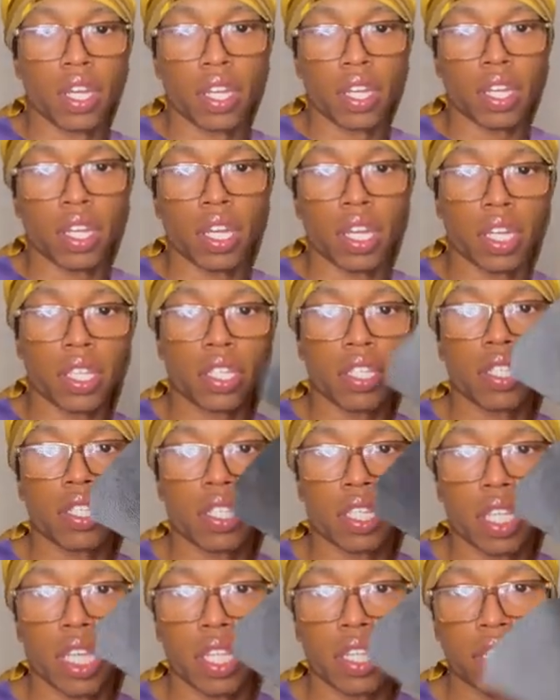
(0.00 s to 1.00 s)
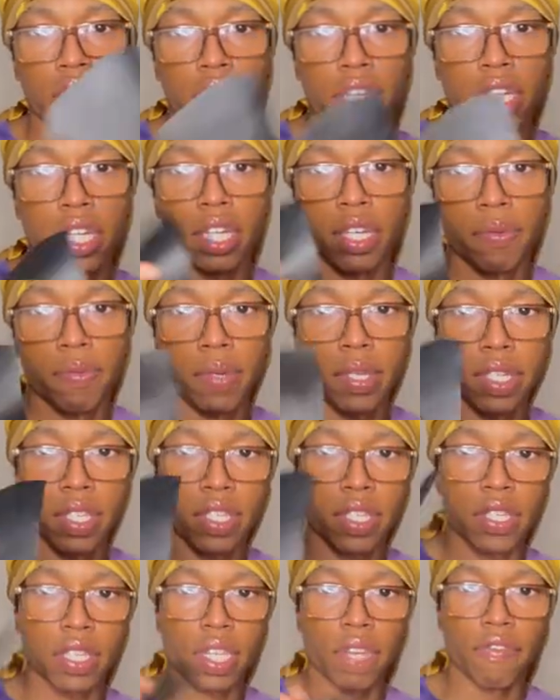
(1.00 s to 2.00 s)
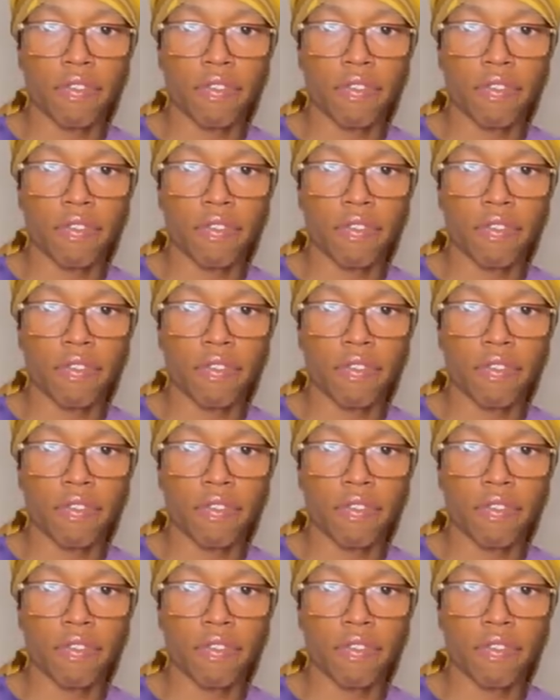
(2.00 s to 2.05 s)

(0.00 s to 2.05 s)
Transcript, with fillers: cut this leather piece of